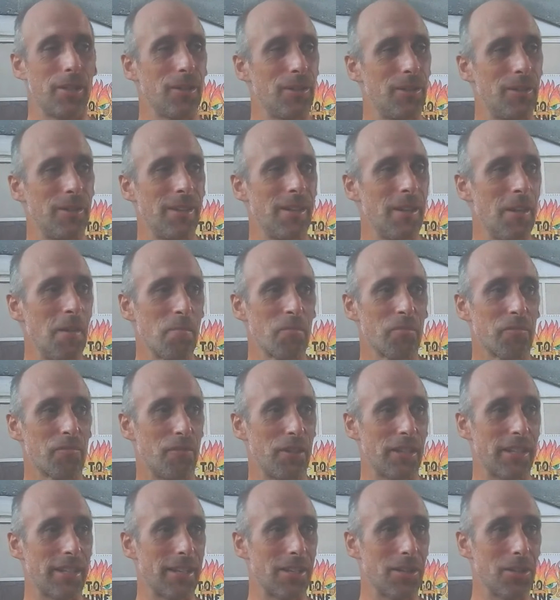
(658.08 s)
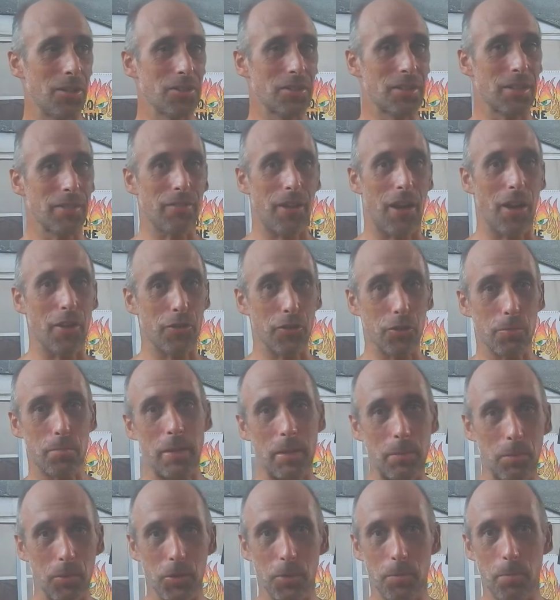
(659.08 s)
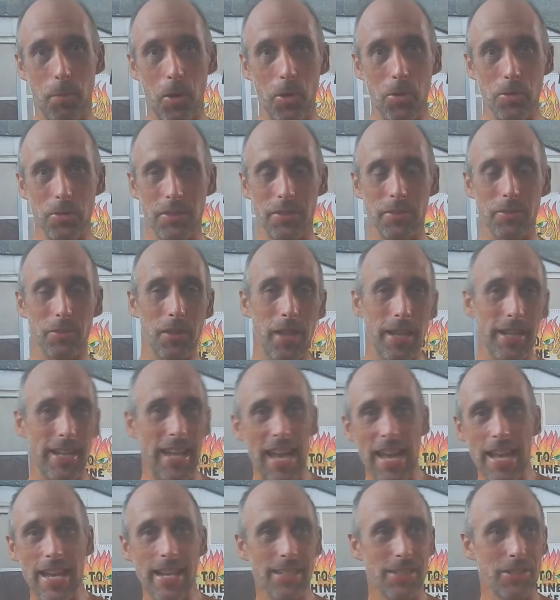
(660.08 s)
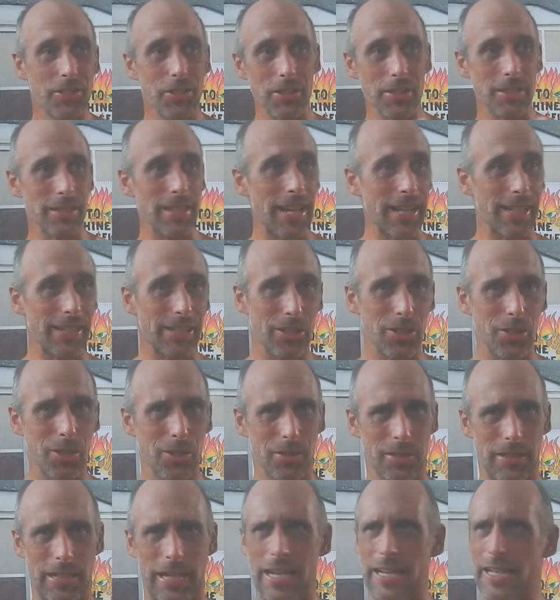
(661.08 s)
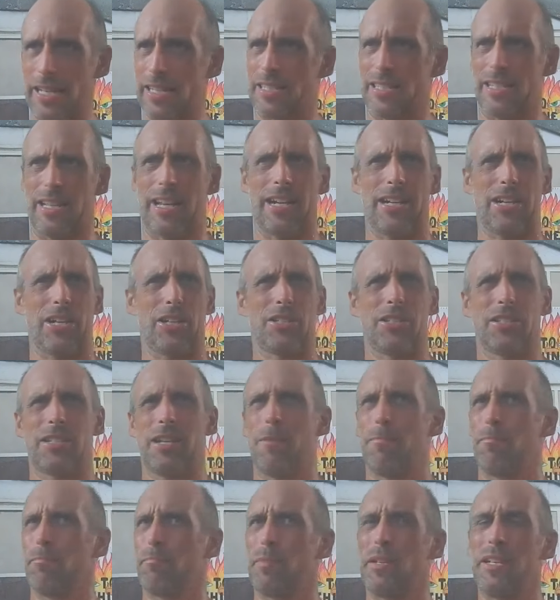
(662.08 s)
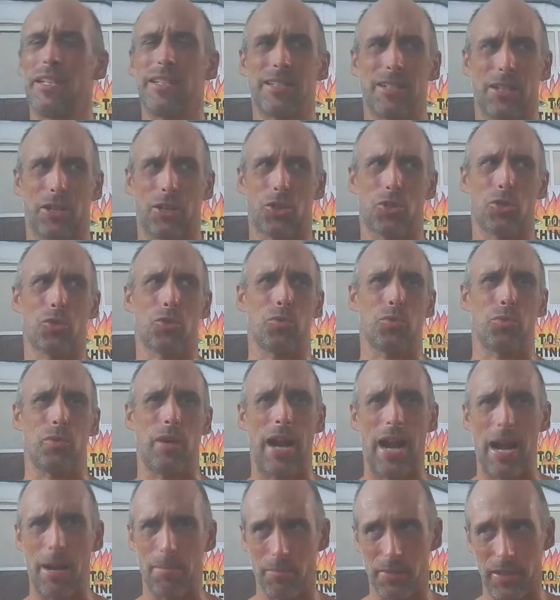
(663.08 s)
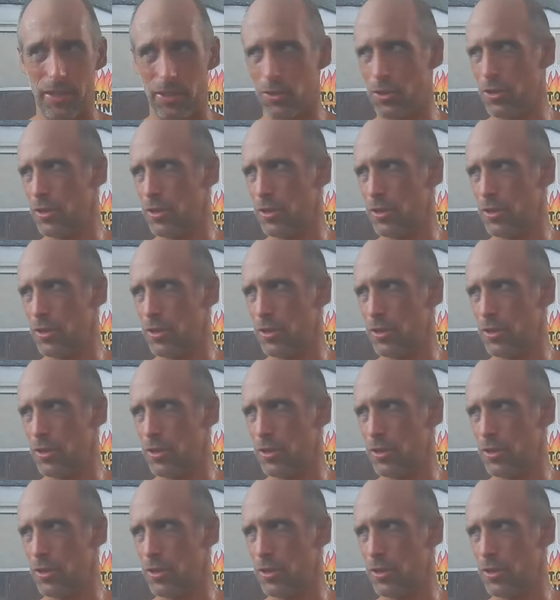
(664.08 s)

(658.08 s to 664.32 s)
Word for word: to videos of other people's boats and they're like, hey, it's just like yours. And it's like some piece of crap that